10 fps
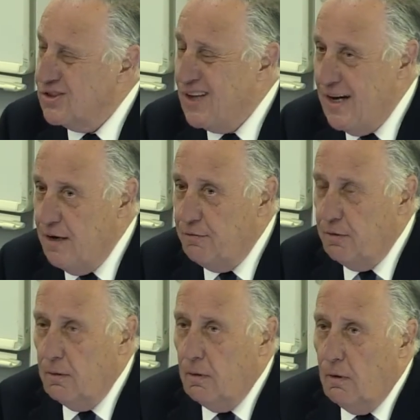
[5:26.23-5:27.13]

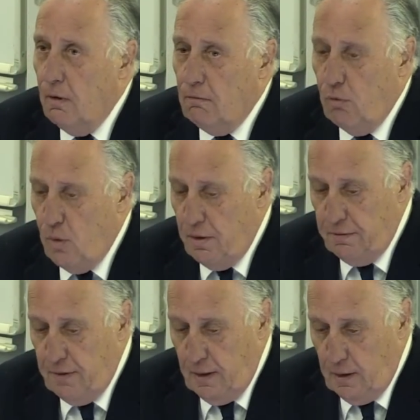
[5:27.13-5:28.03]
save for one
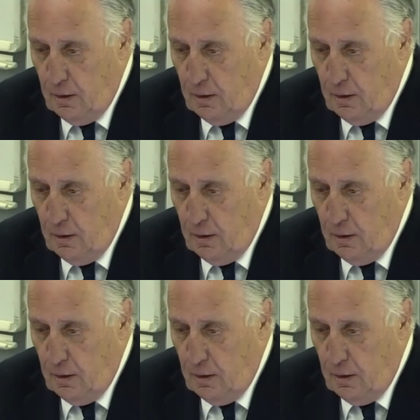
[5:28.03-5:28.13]
thing.